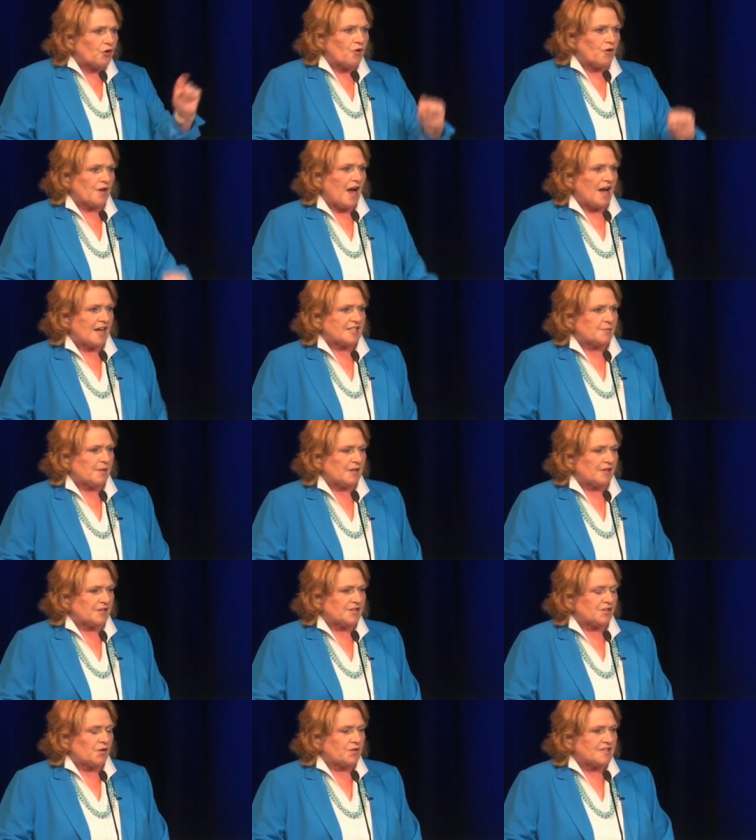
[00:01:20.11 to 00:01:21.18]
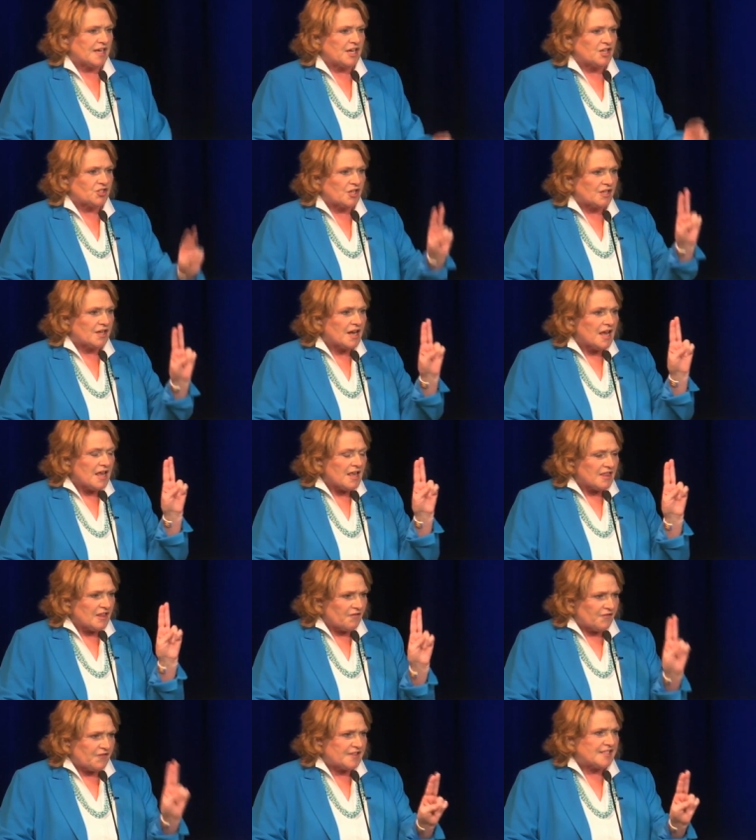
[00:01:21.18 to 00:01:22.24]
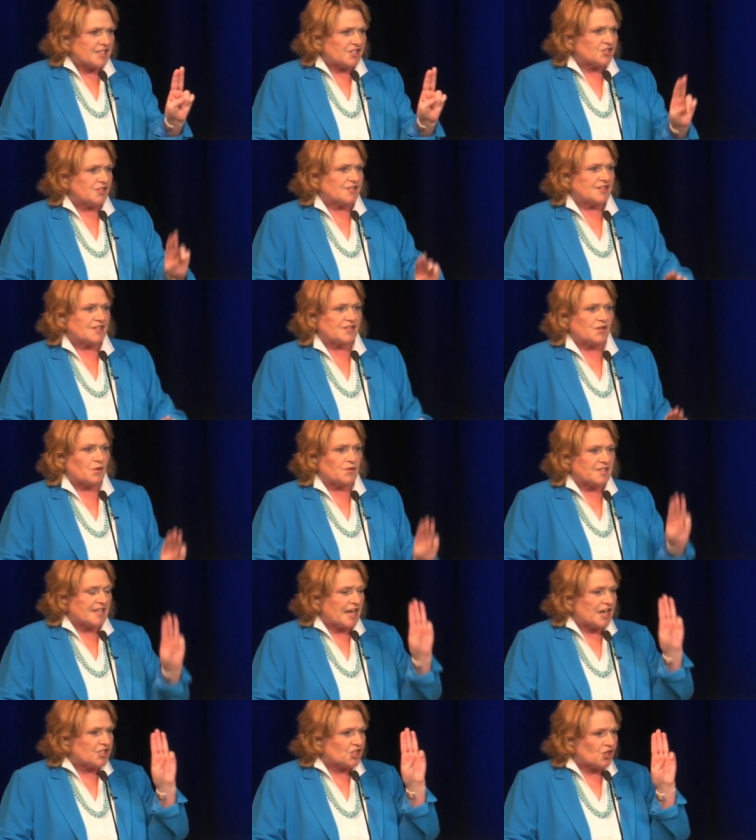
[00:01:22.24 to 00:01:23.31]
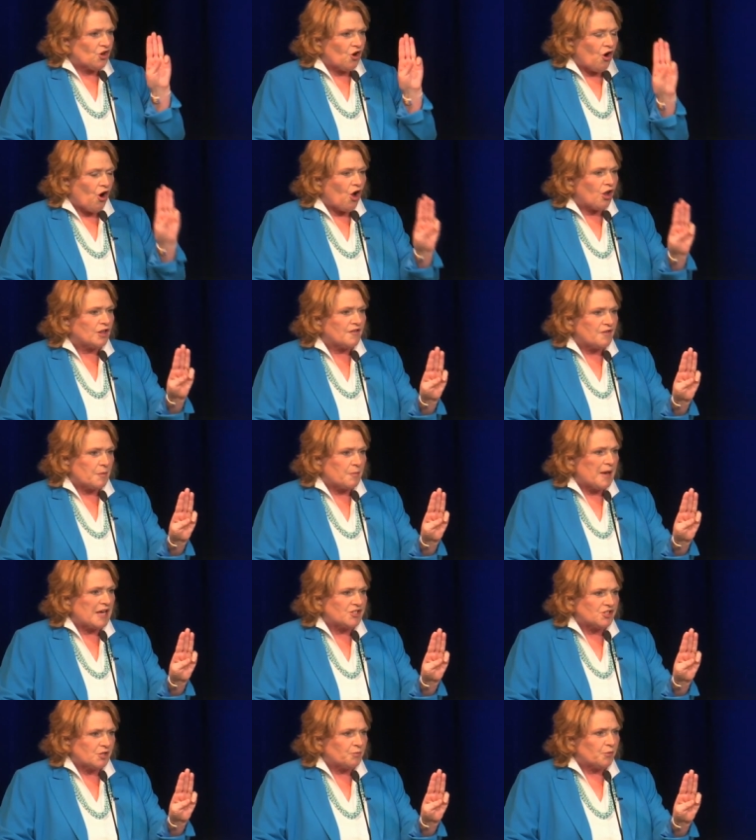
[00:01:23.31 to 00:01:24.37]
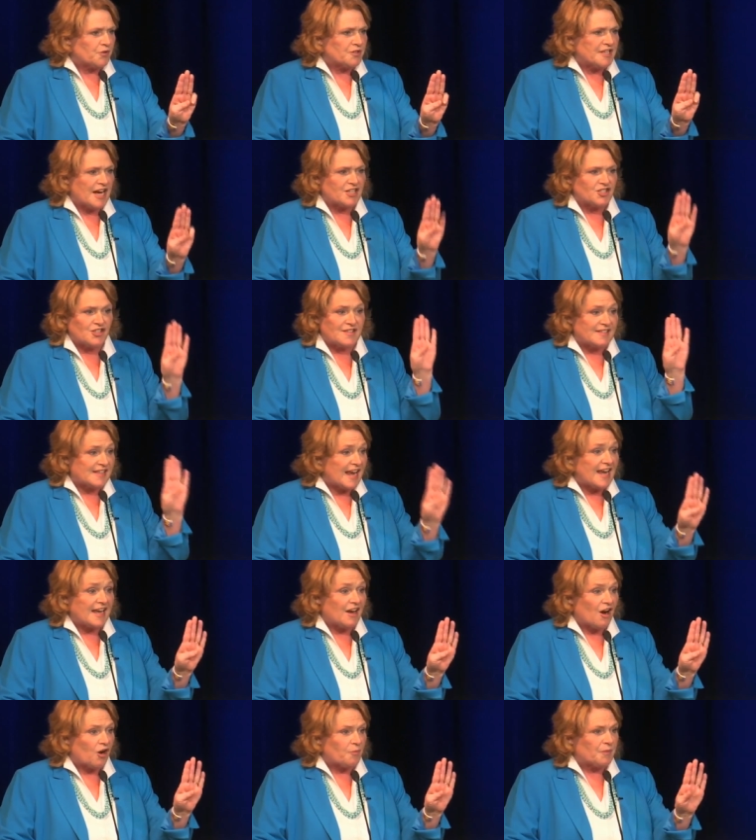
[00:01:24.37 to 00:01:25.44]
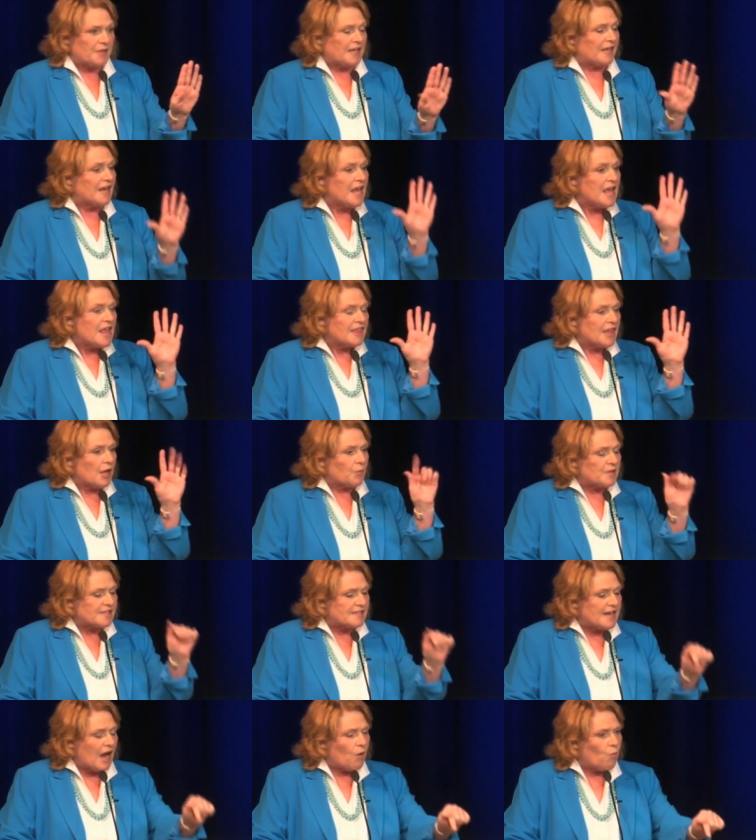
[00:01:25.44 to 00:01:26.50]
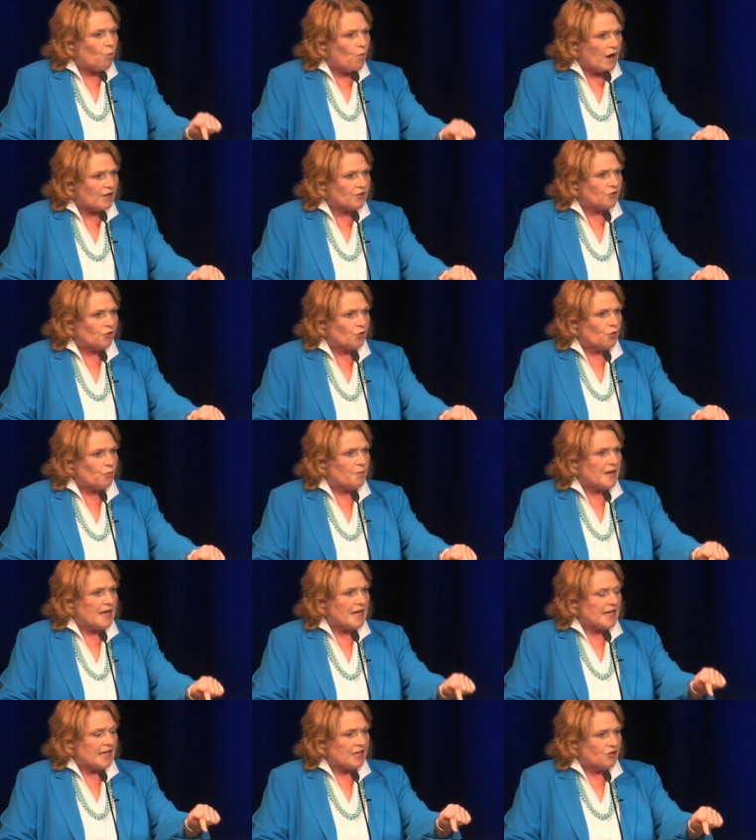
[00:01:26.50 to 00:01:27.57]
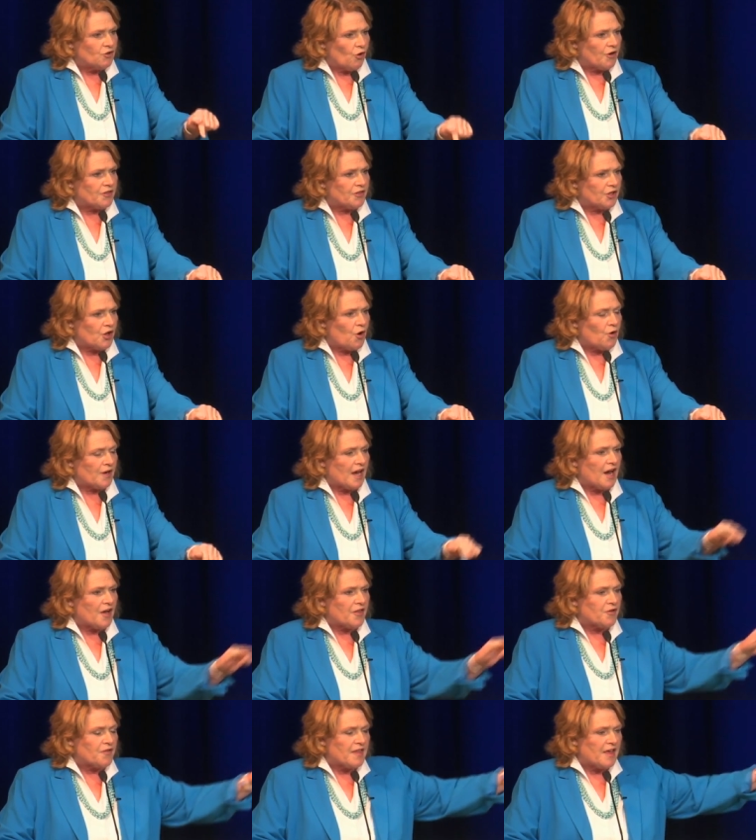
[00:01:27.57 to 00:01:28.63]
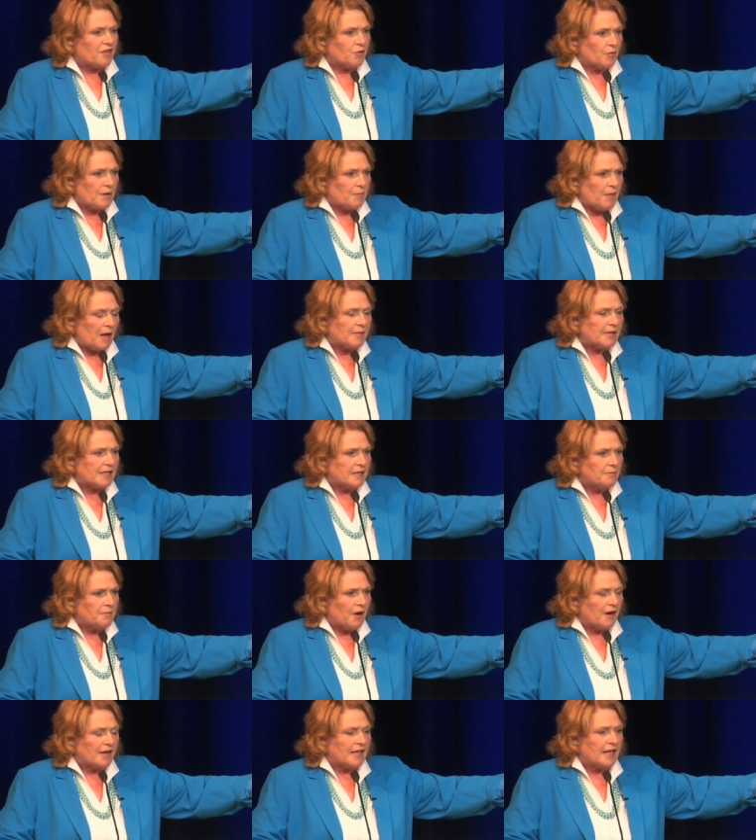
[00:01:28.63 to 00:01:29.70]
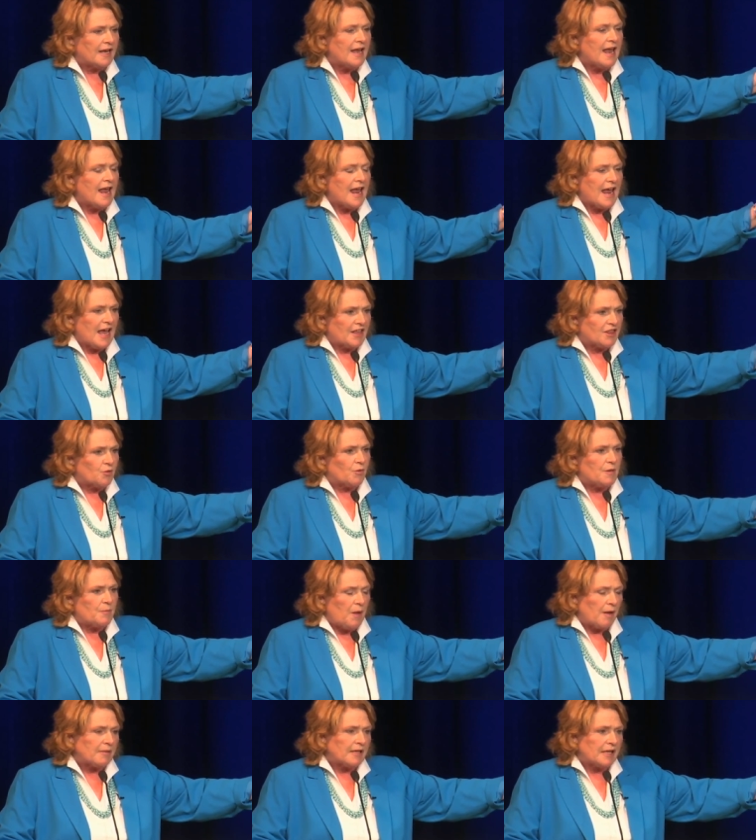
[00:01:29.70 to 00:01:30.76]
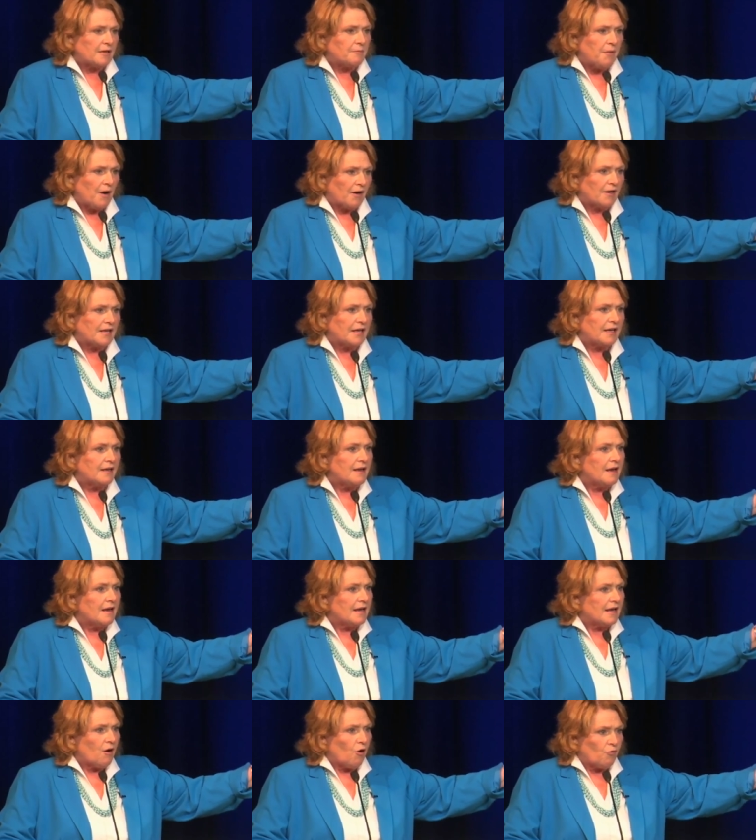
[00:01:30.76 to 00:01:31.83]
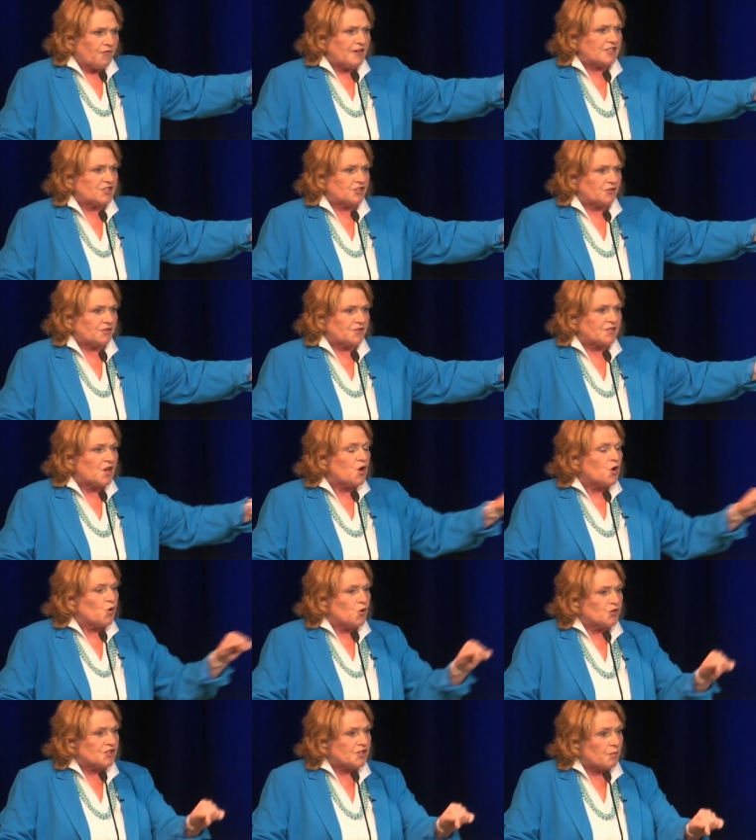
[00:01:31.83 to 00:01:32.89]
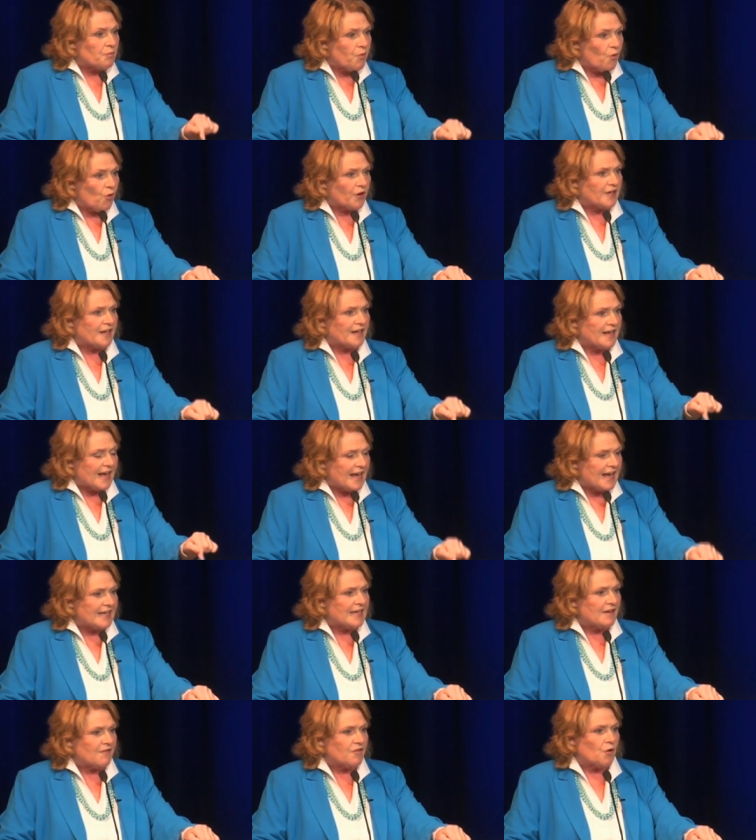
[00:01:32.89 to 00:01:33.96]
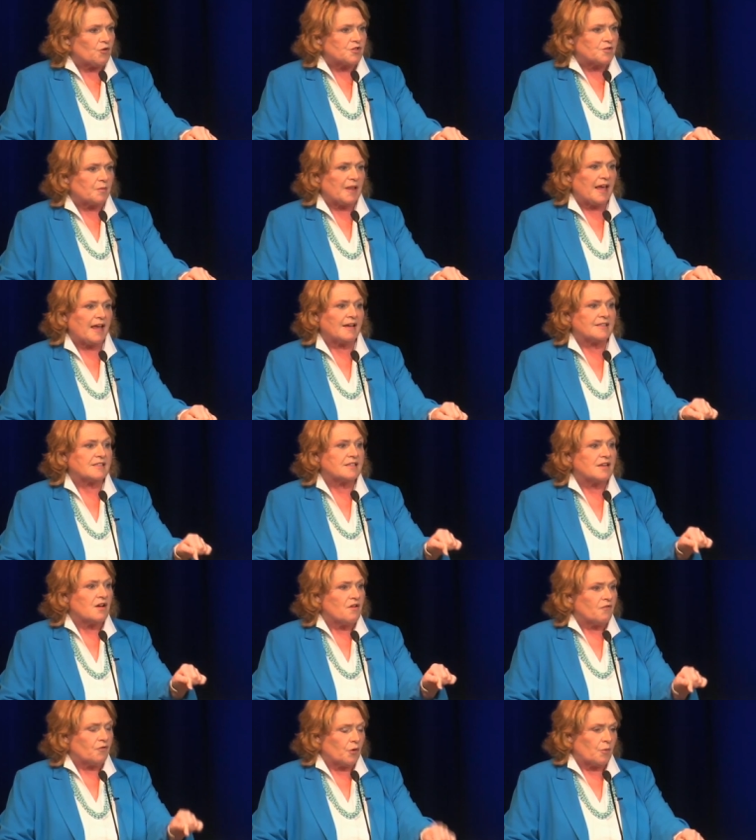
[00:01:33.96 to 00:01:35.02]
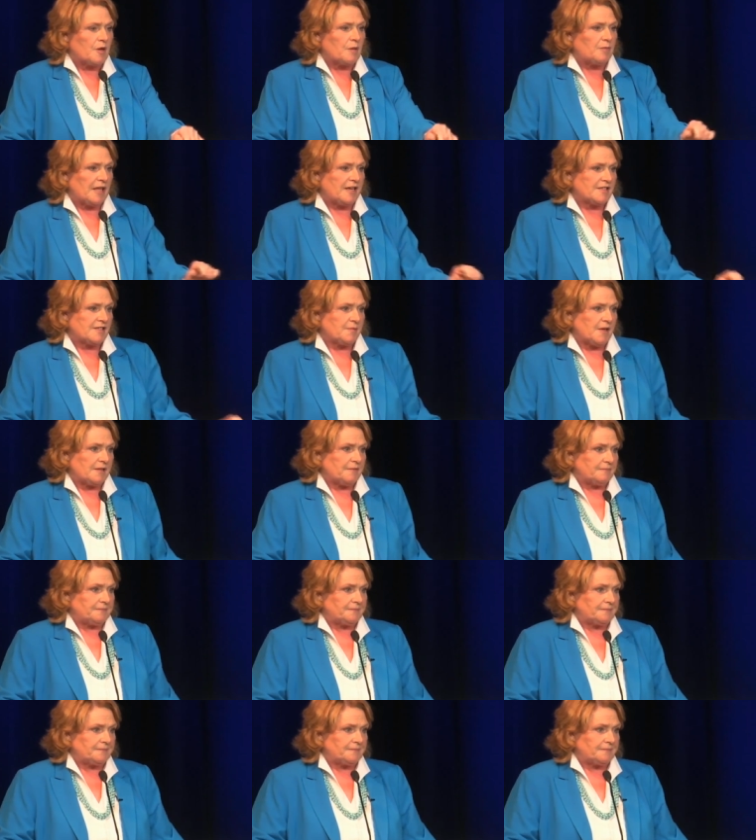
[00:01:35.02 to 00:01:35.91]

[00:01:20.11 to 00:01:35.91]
Dakota Hospital Association, the Physicians Association, all of the patient protections, AARP. There was not one group in North Dakota other than the Republican Party and the Republican Party officials who supported any of those plans for replacement.